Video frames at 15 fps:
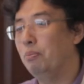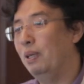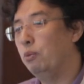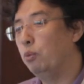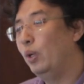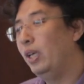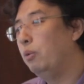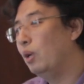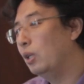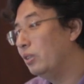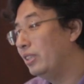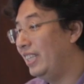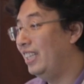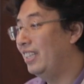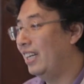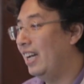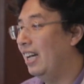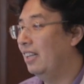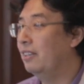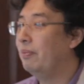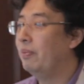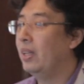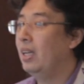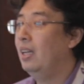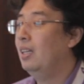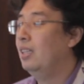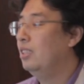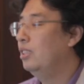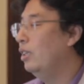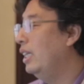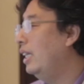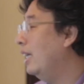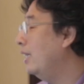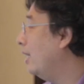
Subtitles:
But we want to stay together. So at